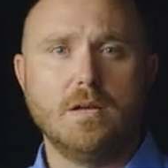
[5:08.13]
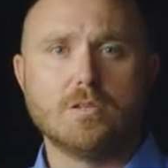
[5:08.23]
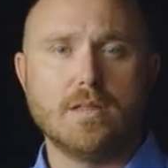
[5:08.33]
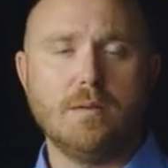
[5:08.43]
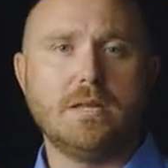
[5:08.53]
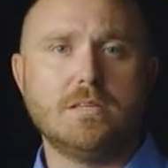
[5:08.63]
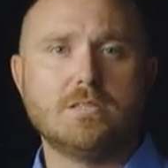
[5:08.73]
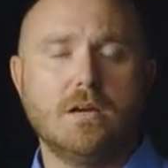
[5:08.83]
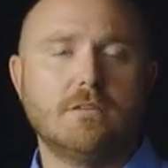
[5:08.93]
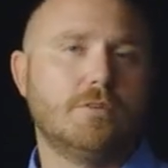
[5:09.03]
So that means
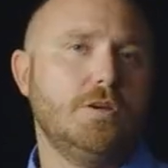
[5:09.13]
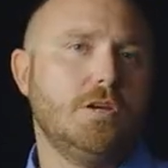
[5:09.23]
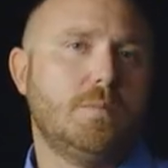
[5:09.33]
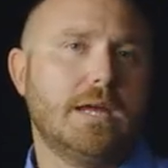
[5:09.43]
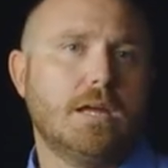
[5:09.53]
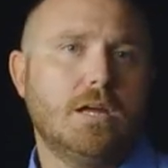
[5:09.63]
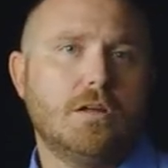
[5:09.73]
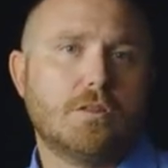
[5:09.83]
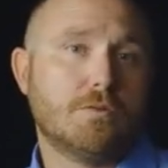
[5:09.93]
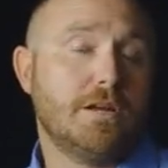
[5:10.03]
for you to make
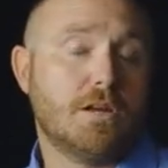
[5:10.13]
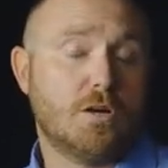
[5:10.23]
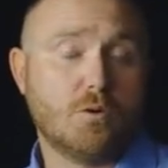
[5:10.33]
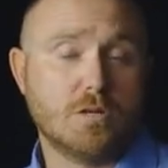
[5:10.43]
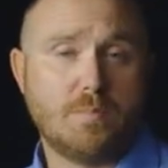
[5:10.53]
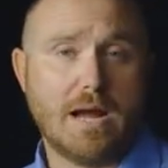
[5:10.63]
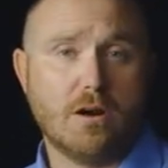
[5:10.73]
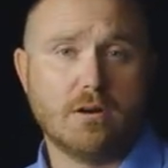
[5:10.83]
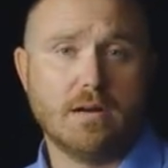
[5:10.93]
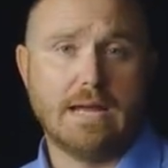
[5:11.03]
300
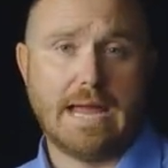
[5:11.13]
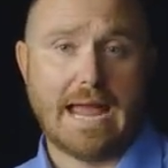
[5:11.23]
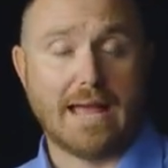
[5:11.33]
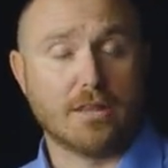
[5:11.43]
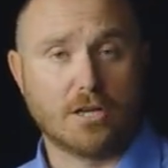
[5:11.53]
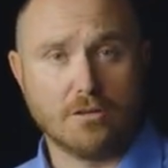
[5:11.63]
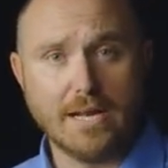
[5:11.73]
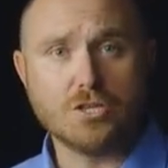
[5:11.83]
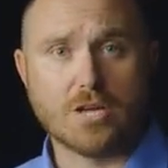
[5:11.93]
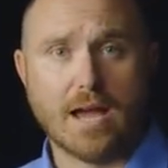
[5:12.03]
horsepower at the
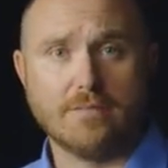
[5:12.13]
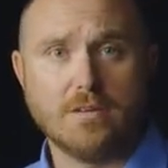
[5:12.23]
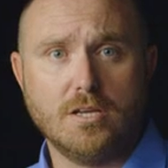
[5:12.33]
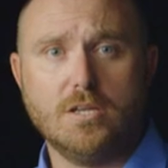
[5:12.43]
crankshaft,